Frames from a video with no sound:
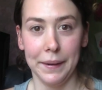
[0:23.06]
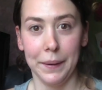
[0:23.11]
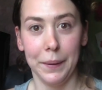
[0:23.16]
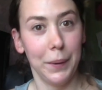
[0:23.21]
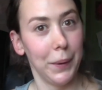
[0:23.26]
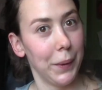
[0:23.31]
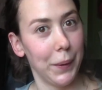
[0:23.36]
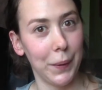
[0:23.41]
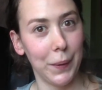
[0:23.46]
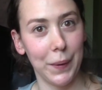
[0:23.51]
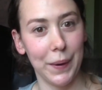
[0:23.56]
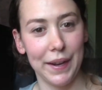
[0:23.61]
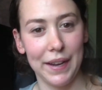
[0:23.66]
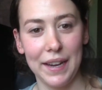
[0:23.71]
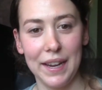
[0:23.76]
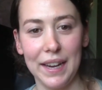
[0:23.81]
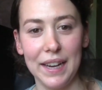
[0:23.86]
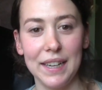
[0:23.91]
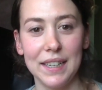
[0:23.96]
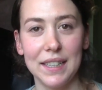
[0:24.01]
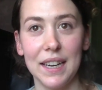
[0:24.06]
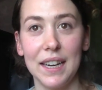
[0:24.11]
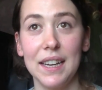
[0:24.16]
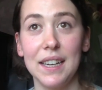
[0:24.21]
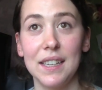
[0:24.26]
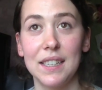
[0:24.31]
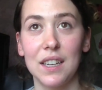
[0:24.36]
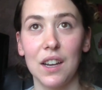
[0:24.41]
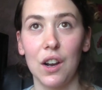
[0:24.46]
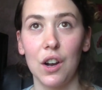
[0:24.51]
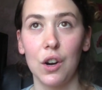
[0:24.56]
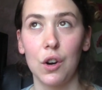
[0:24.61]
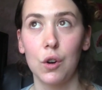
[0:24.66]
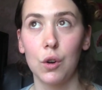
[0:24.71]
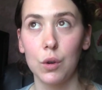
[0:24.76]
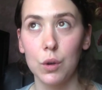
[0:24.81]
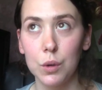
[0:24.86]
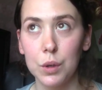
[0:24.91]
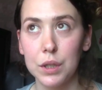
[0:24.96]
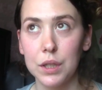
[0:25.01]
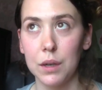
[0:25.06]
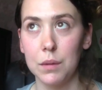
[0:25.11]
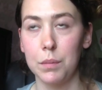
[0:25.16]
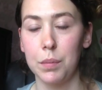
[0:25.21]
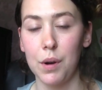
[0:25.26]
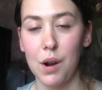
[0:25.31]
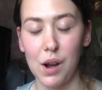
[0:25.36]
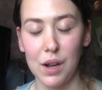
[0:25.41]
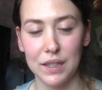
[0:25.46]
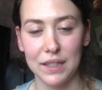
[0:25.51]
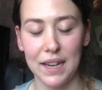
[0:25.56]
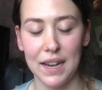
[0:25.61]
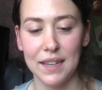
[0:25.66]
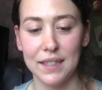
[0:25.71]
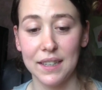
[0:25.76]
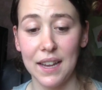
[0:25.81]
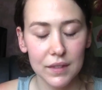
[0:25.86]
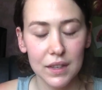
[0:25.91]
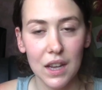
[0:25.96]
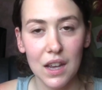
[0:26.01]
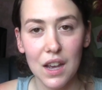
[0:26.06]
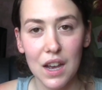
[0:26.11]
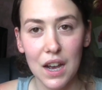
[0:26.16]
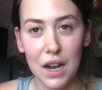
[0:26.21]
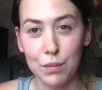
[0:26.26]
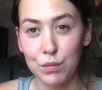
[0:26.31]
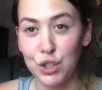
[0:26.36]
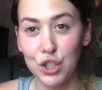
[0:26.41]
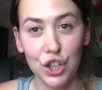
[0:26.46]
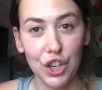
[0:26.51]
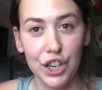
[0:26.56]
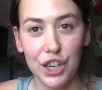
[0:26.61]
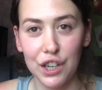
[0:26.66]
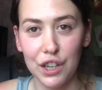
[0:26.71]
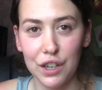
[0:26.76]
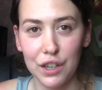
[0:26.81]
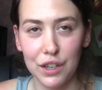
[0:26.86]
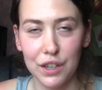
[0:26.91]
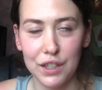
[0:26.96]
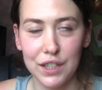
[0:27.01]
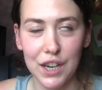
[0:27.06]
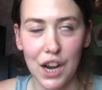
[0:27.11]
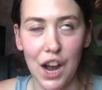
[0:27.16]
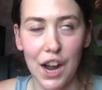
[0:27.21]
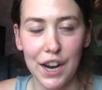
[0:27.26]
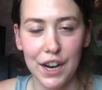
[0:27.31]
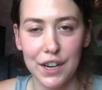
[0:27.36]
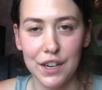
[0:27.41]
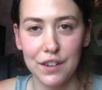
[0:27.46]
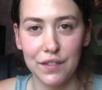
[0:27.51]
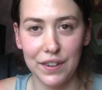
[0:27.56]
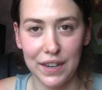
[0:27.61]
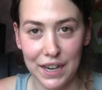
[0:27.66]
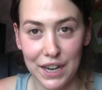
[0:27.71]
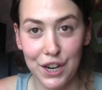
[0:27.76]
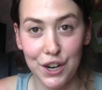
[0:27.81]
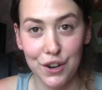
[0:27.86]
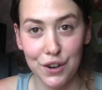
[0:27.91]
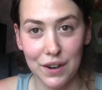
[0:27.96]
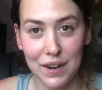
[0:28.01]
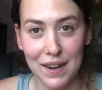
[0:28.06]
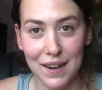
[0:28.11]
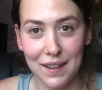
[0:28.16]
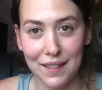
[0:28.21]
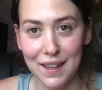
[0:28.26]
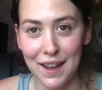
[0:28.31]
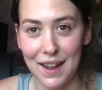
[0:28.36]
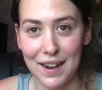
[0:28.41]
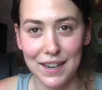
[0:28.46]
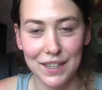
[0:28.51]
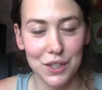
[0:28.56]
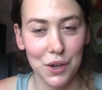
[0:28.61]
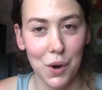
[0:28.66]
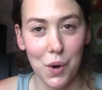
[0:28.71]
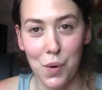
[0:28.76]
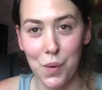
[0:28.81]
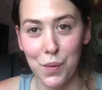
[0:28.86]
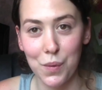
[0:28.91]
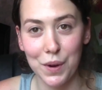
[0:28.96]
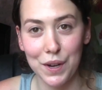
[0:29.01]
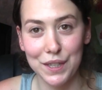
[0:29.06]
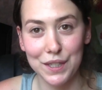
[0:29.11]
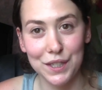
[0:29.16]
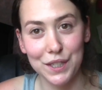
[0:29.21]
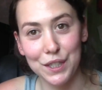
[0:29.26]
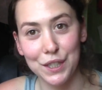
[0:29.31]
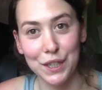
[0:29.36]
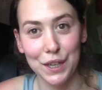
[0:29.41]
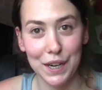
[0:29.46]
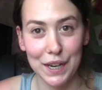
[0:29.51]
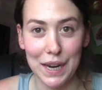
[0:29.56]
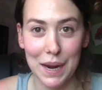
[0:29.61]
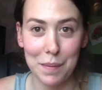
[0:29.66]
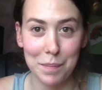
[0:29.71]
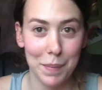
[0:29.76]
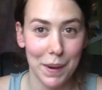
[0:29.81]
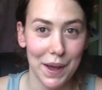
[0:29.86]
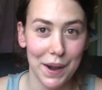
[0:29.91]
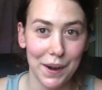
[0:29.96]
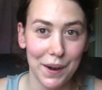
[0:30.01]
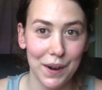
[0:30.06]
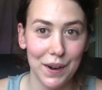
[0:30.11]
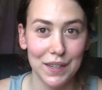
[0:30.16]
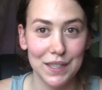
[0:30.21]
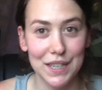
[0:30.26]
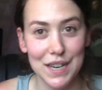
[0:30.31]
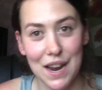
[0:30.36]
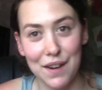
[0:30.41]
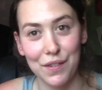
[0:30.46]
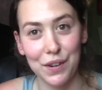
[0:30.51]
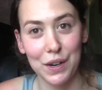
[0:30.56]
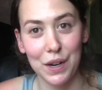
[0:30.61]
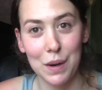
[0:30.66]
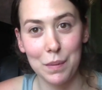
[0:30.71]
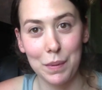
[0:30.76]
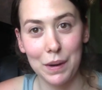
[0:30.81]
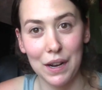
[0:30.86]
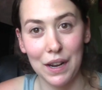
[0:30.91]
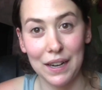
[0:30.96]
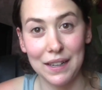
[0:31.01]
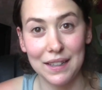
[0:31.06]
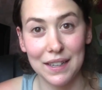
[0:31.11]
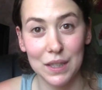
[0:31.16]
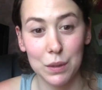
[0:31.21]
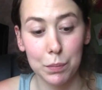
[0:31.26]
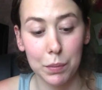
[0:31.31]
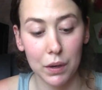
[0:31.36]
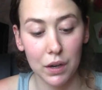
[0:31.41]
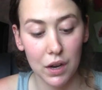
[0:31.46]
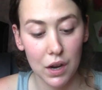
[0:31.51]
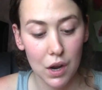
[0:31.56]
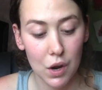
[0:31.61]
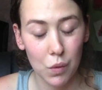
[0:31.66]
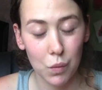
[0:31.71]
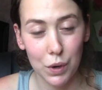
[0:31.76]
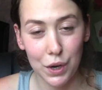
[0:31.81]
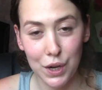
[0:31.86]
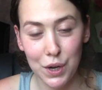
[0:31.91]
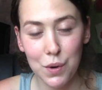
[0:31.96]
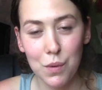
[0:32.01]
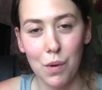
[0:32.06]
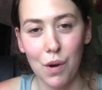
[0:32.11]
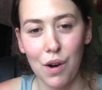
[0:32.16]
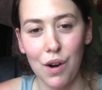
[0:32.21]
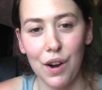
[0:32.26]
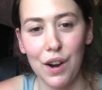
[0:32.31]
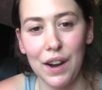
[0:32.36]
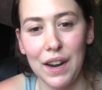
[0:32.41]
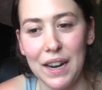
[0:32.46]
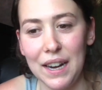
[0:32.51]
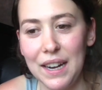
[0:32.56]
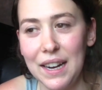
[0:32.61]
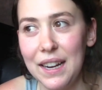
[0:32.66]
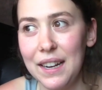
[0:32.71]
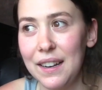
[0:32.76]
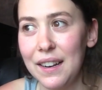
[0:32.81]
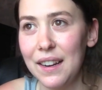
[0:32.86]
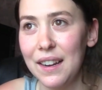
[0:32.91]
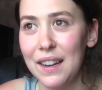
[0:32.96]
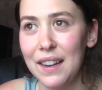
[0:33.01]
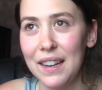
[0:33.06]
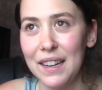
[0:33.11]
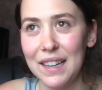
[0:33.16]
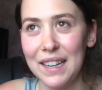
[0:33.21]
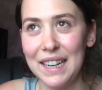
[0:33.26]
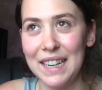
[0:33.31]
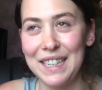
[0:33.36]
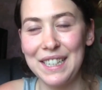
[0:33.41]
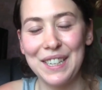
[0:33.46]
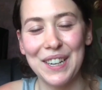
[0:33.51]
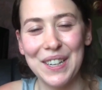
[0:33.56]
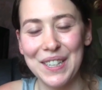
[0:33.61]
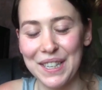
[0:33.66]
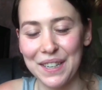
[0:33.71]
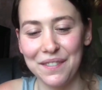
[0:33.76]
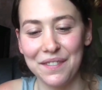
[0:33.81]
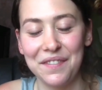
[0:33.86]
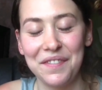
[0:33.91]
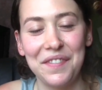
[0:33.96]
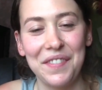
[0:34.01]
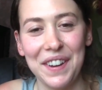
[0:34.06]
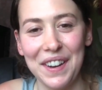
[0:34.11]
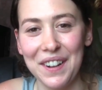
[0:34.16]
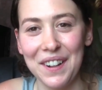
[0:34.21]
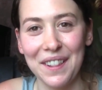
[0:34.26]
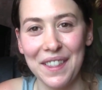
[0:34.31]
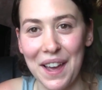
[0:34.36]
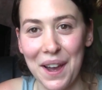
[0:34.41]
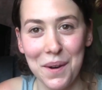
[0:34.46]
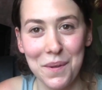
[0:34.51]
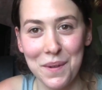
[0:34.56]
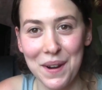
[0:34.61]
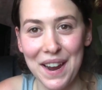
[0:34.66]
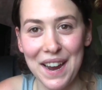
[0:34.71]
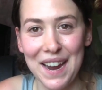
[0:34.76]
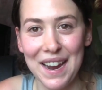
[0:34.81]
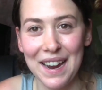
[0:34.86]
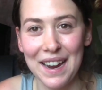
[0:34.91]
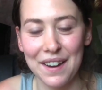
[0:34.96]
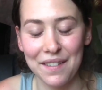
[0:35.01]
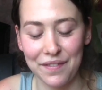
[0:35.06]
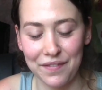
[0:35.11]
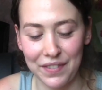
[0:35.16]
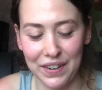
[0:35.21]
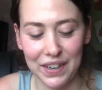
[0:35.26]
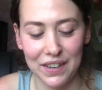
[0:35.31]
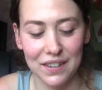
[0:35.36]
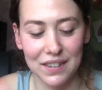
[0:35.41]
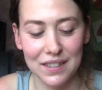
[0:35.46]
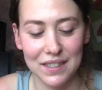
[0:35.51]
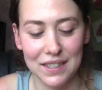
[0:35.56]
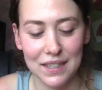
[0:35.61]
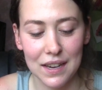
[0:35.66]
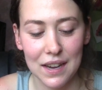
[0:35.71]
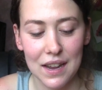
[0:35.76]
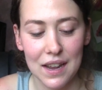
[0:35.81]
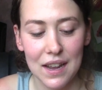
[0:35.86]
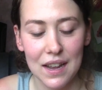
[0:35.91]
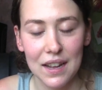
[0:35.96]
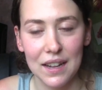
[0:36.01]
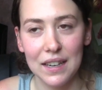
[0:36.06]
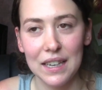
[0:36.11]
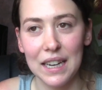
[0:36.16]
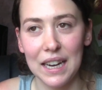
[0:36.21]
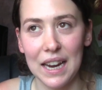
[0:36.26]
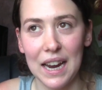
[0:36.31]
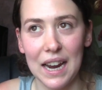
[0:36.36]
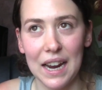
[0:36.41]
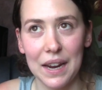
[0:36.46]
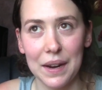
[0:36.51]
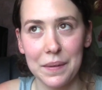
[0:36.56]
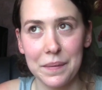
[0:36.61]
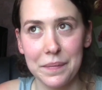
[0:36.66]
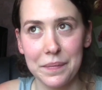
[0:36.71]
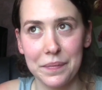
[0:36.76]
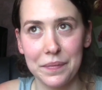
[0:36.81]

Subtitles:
Oh, it is a gruesome process. I'm sure you're tired of hearing that it's just going to get better, it's never going to be like this, but when you are in it, it doesn't feel that way. It feels like